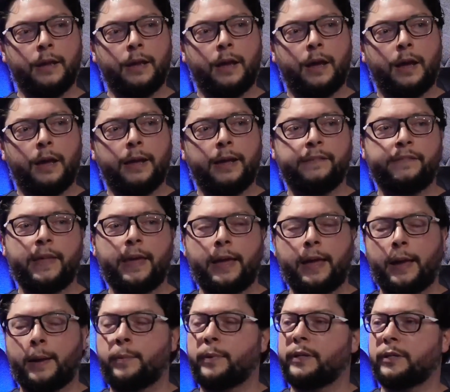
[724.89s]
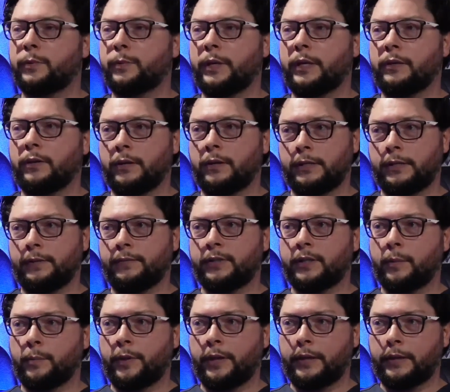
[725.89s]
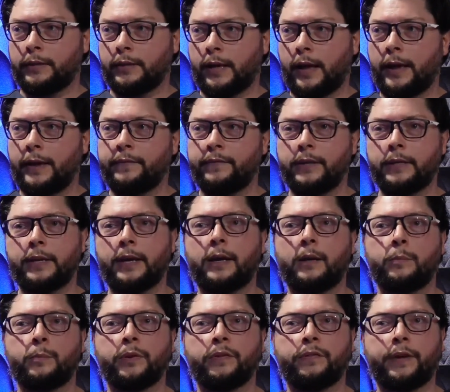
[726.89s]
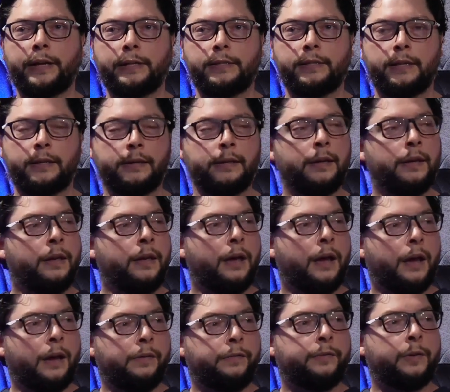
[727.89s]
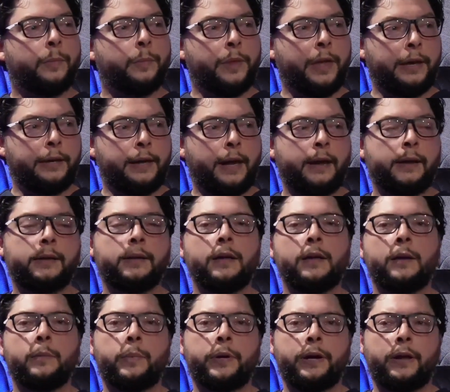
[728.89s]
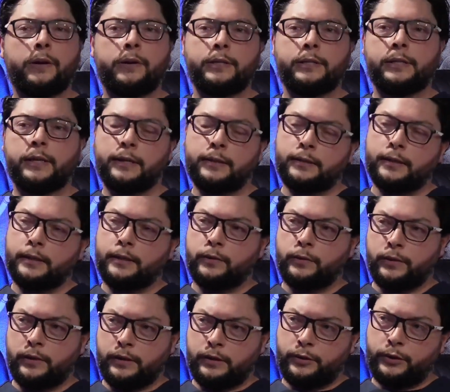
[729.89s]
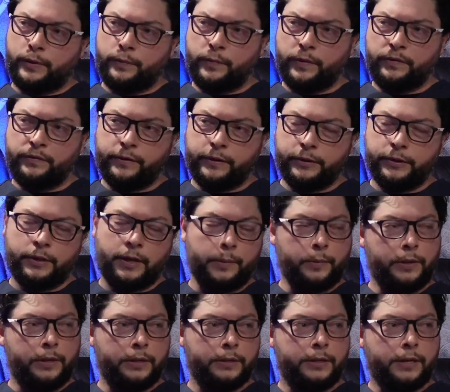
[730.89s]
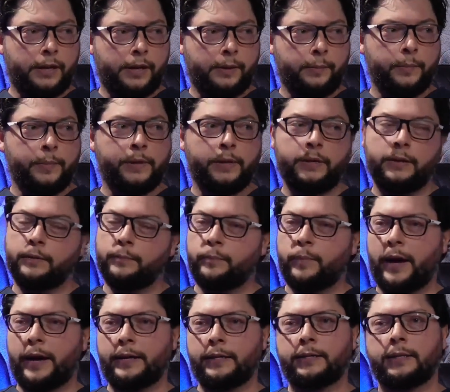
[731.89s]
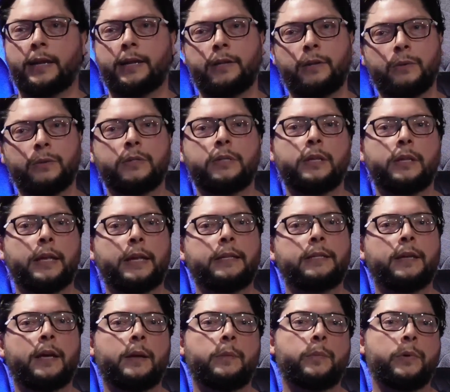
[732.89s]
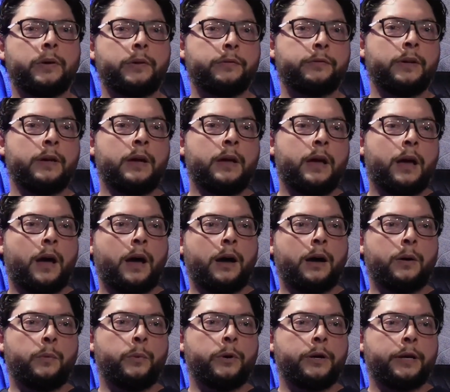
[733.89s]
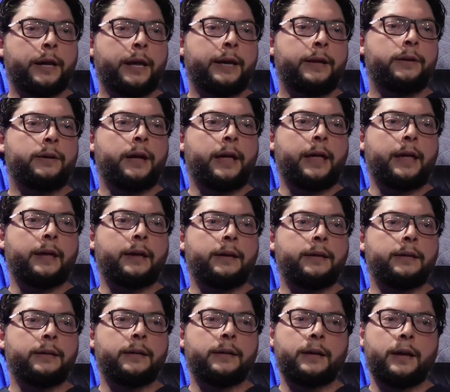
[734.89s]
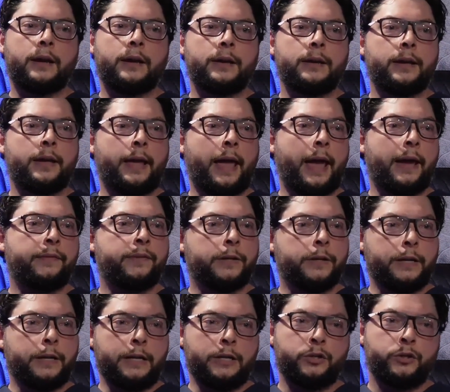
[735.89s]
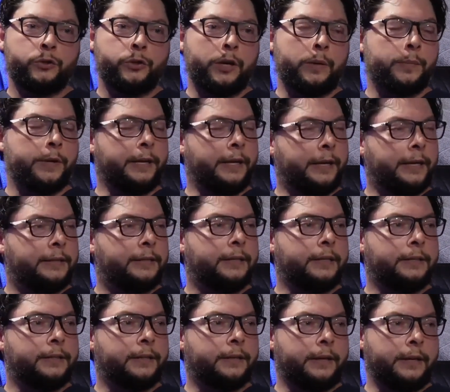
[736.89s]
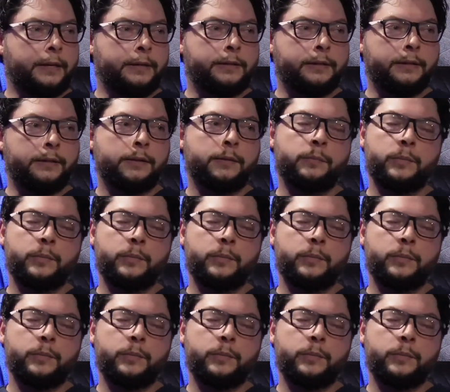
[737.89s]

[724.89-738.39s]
If that happens, we can always give something in the IV to help prevent it from then on. But I always say it's like going to the gym the first time, long time. Your body's not used to that type of workout, and after each treatment, it gets easier and easier.